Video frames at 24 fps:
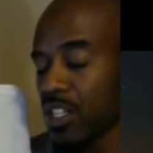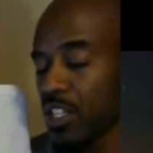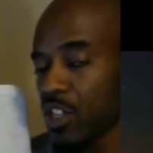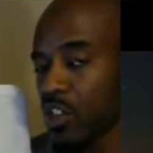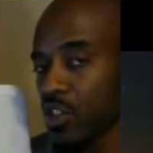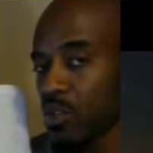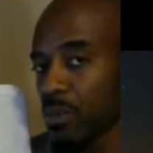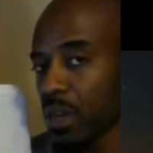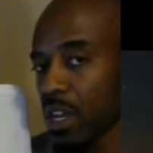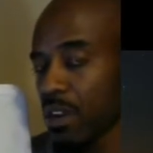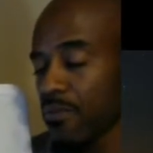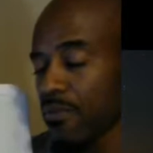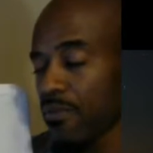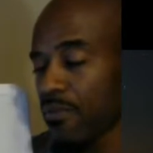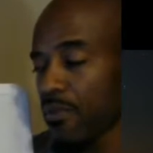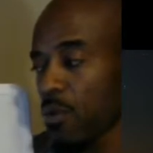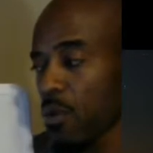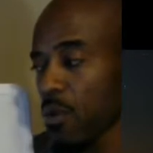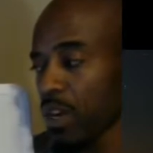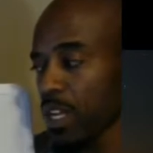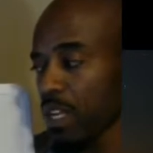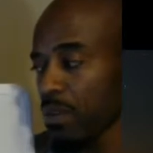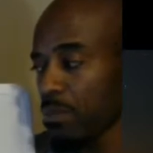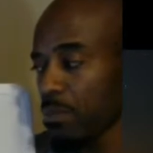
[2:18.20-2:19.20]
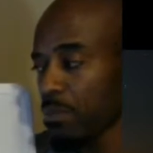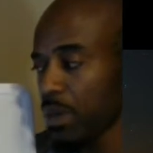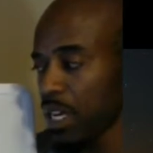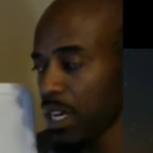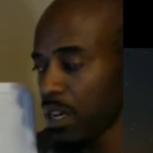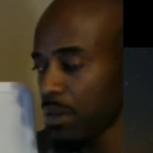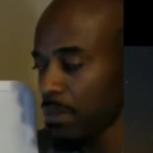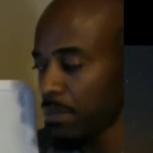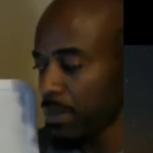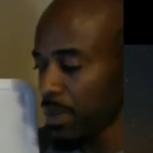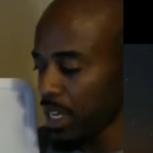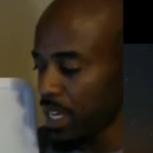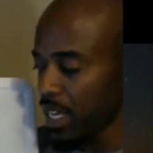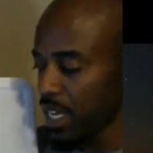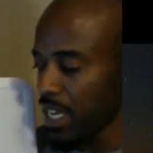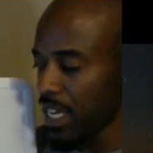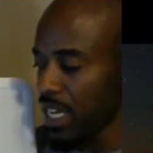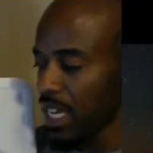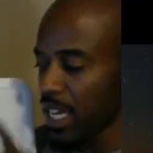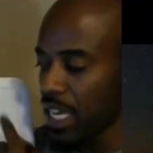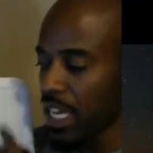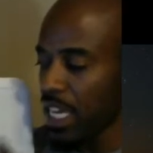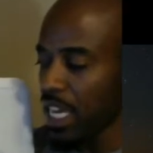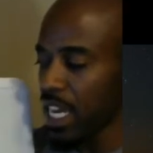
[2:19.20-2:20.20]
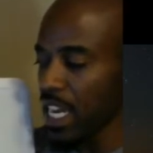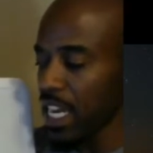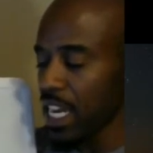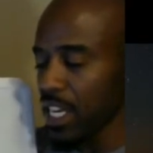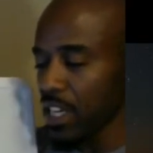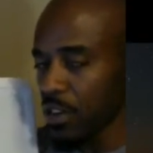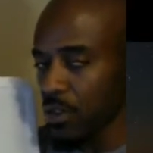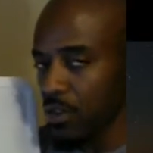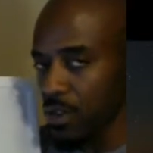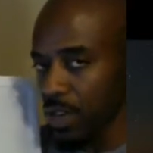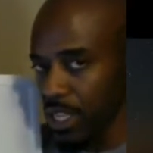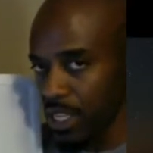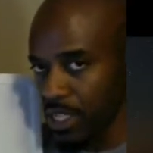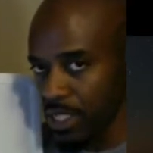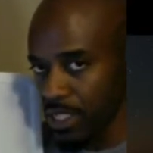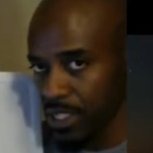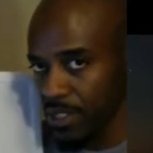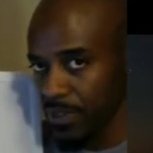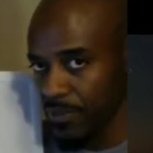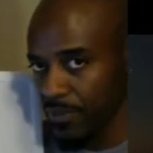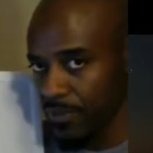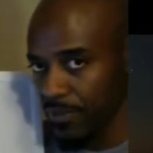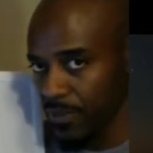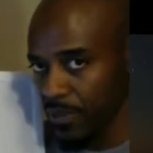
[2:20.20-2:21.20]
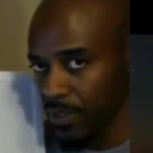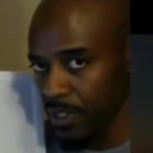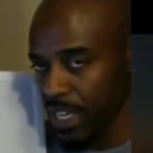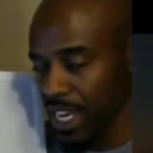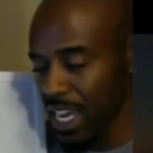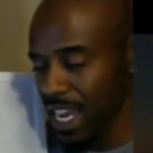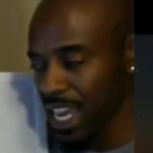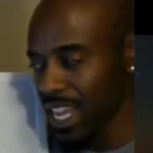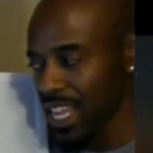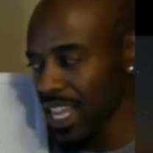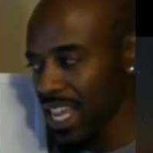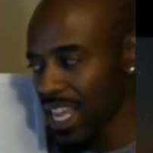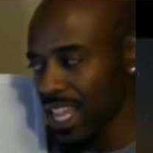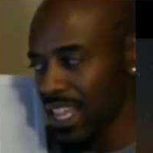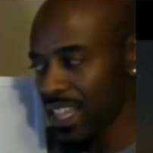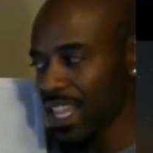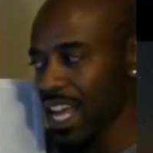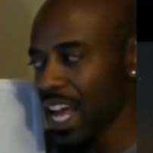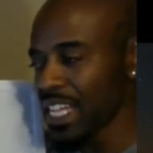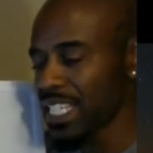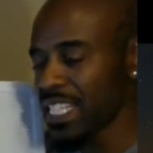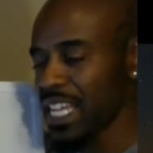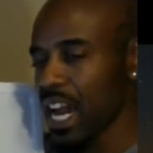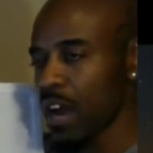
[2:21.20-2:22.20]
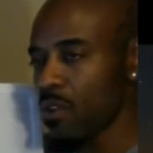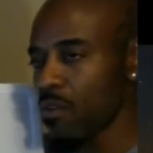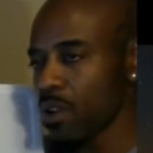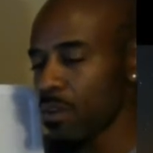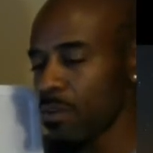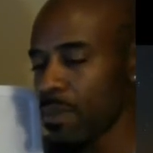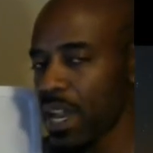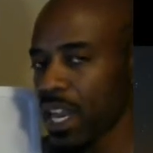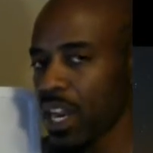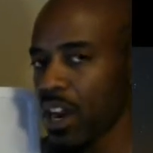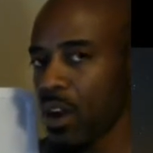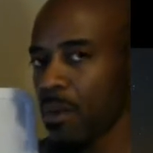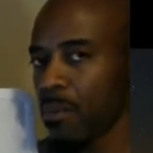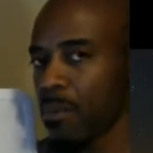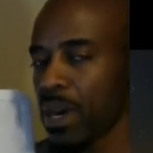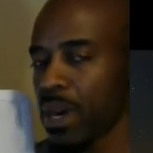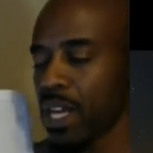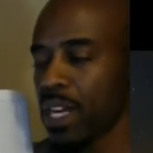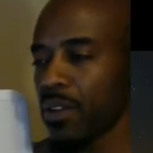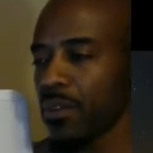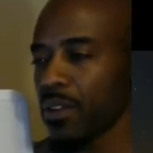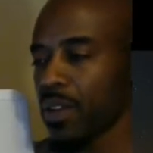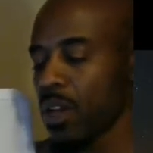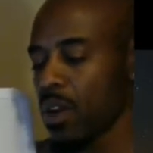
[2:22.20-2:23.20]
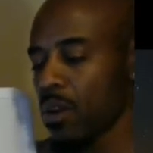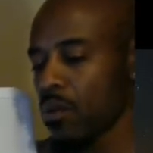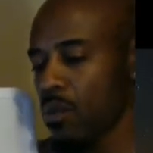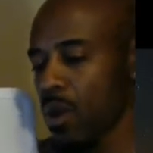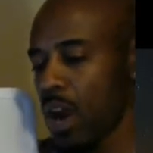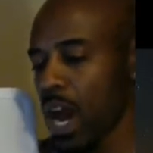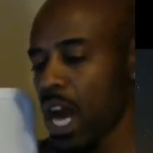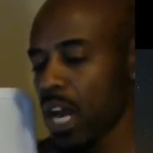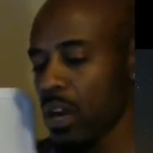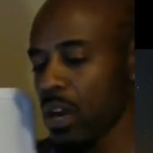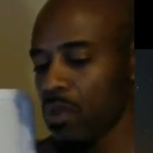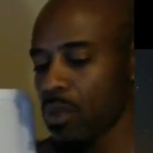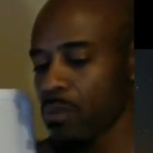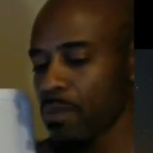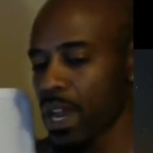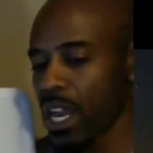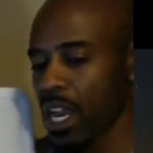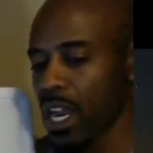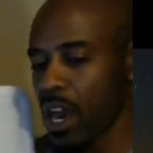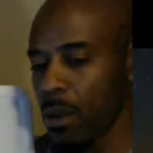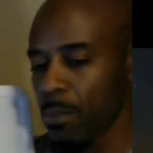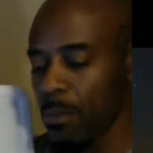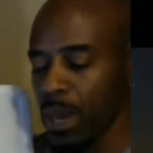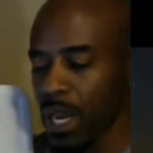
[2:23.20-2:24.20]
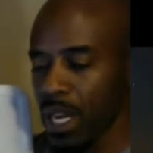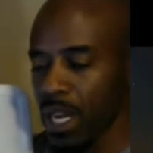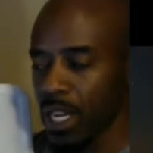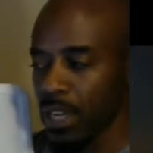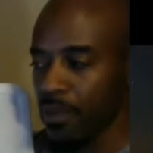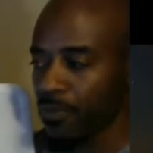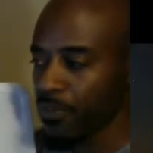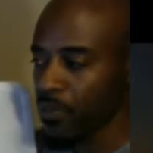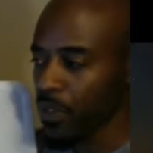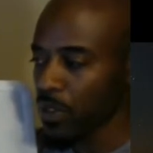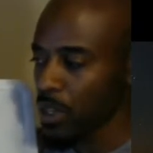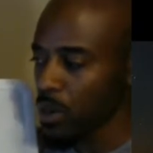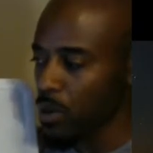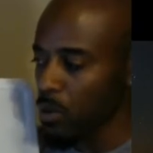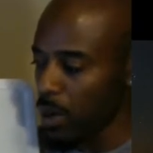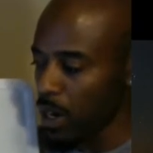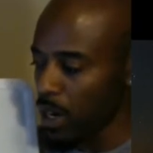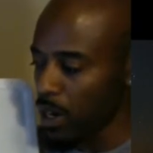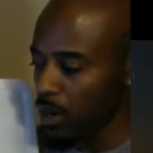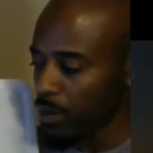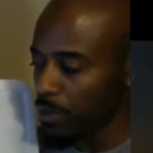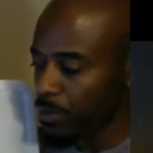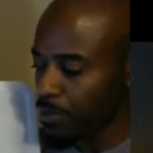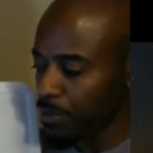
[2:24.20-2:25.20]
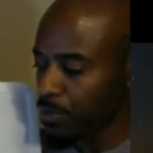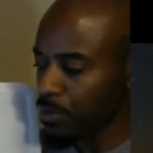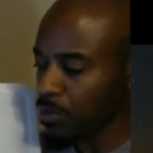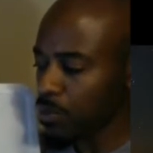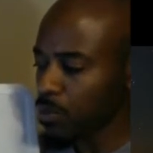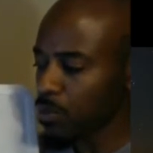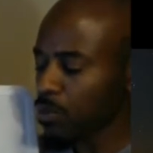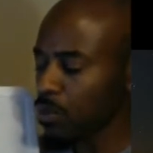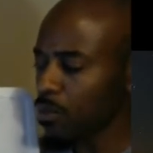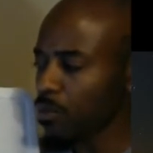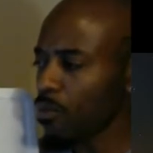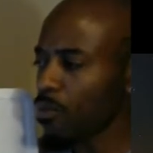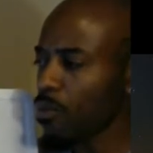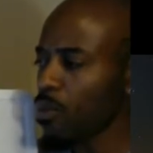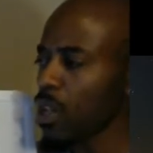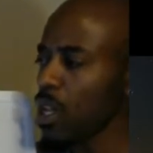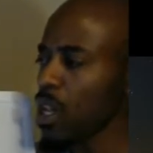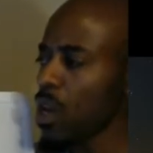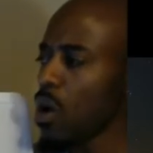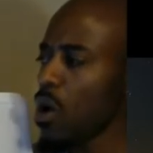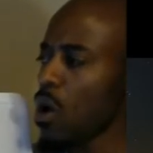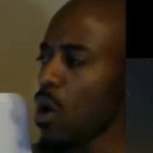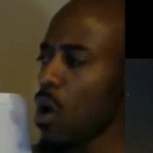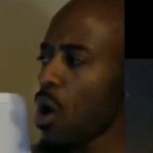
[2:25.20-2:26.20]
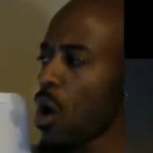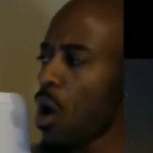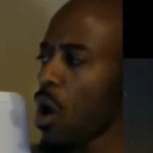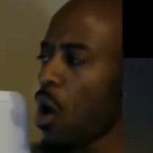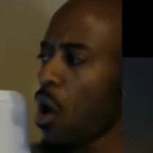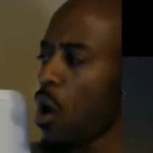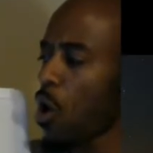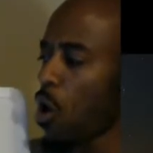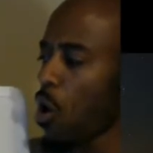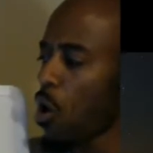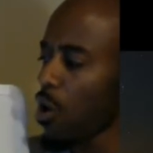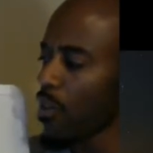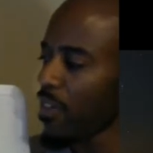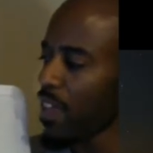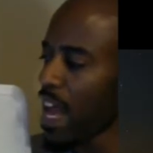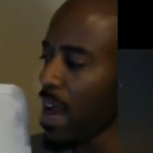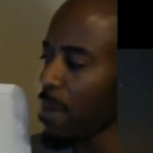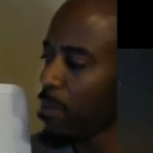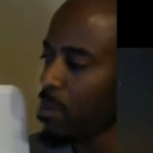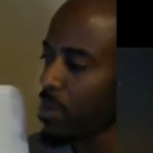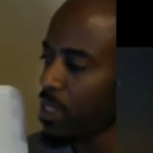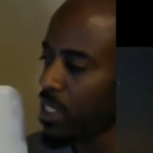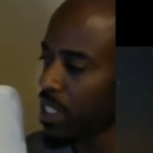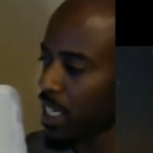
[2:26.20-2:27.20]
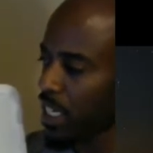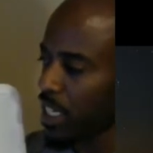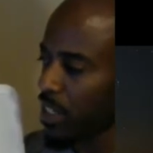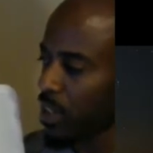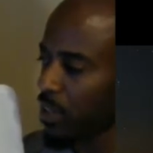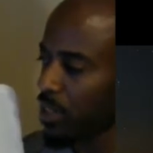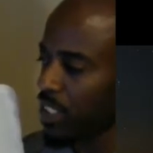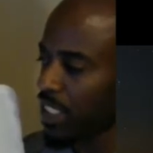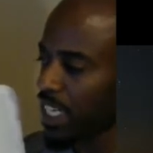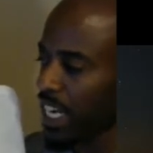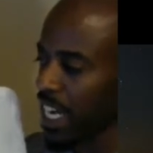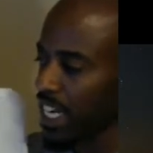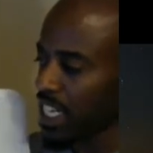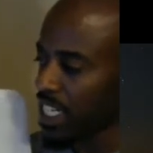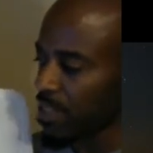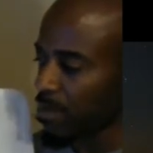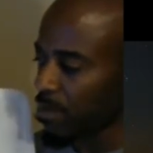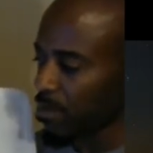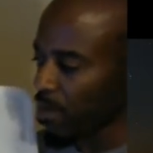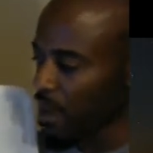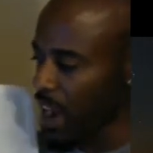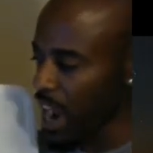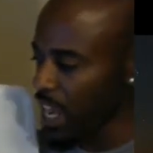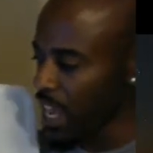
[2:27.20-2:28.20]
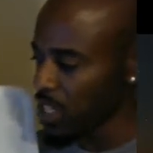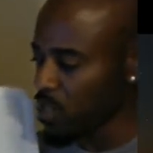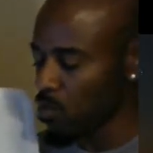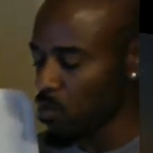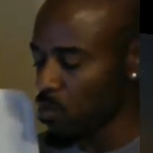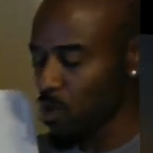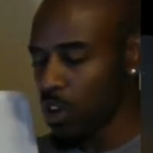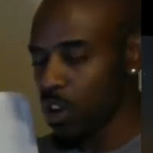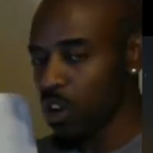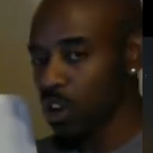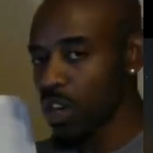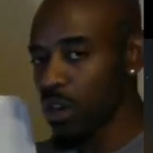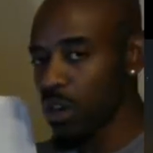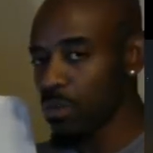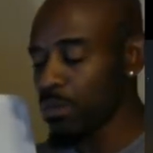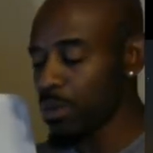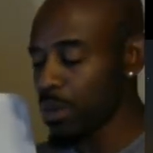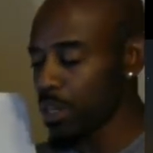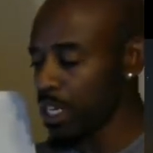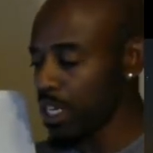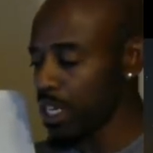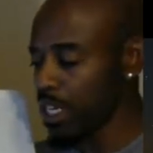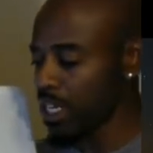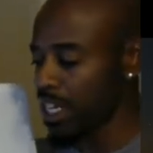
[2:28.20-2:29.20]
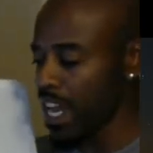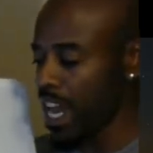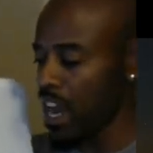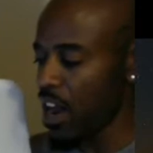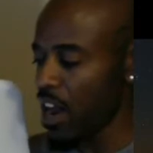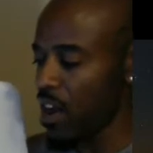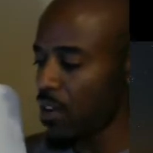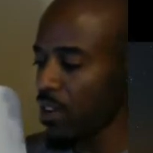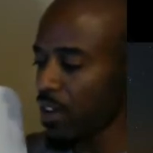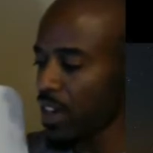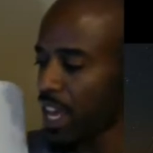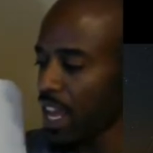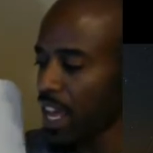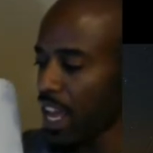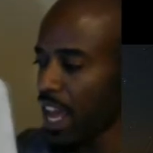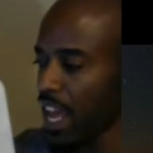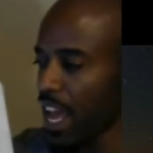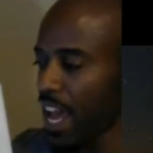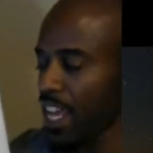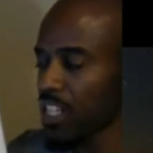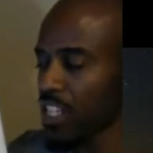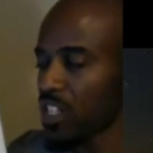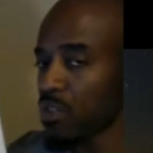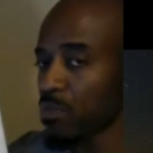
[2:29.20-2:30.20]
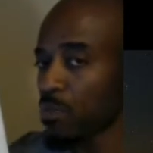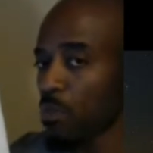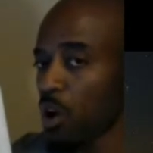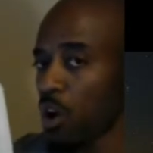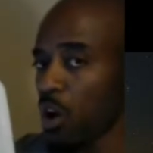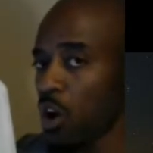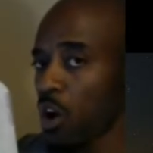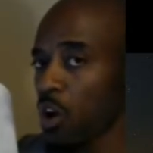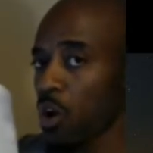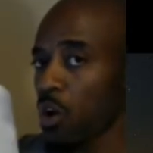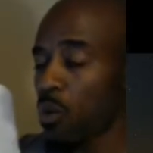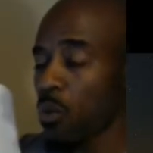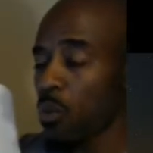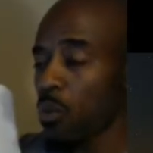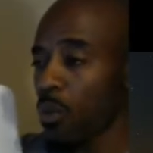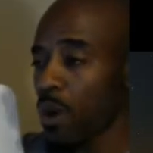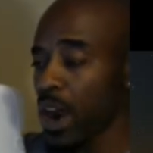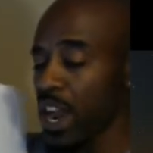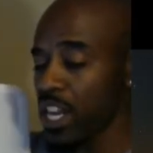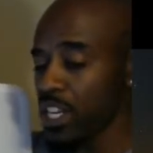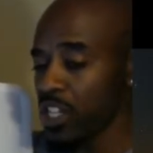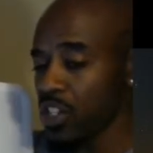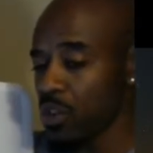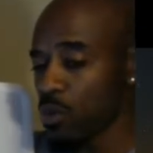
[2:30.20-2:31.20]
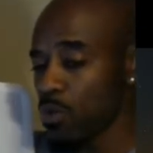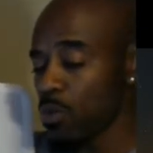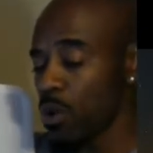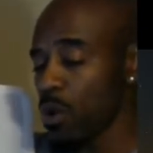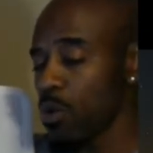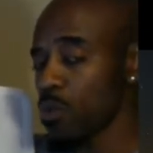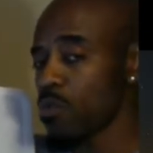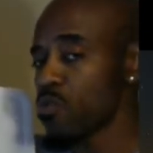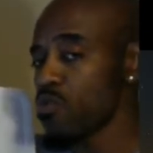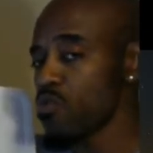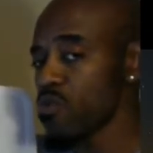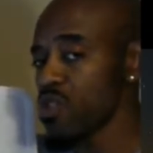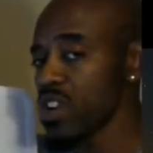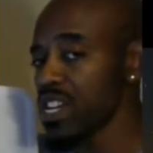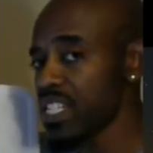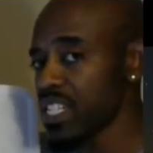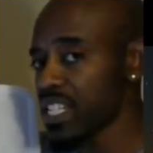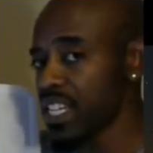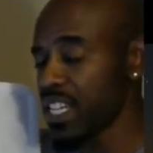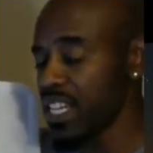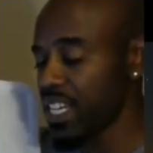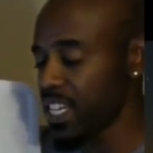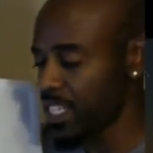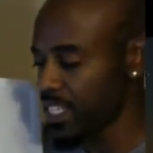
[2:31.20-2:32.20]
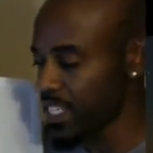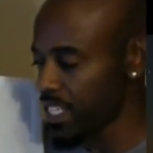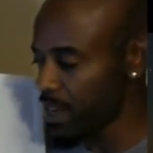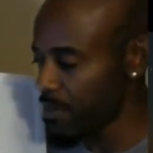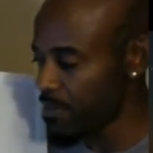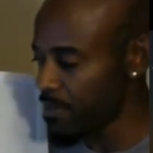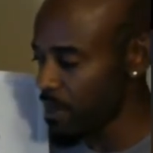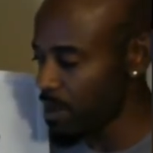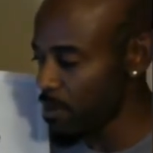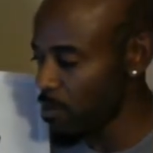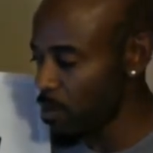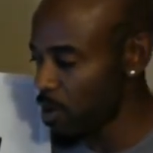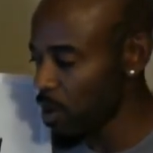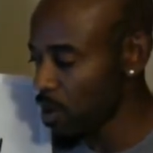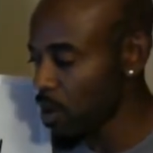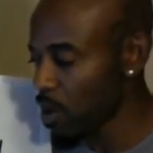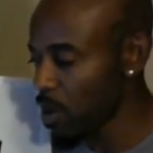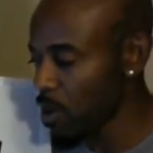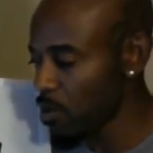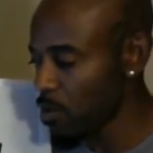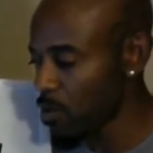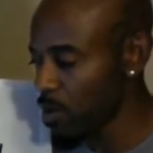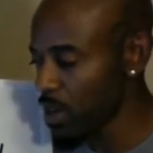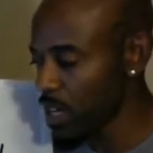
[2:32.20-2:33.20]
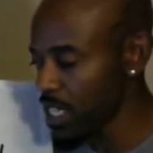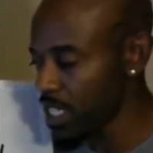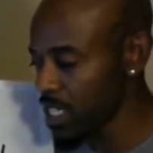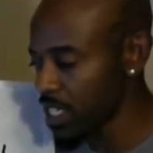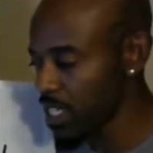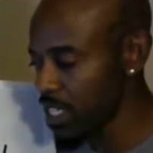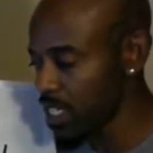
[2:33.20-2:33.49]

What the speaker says: 40 pip increase. Okay, that's how we make our money. Well, how do we make our money? Well, on that particular change in price, we're going to put down a small wager. We're risking something. We're going to risk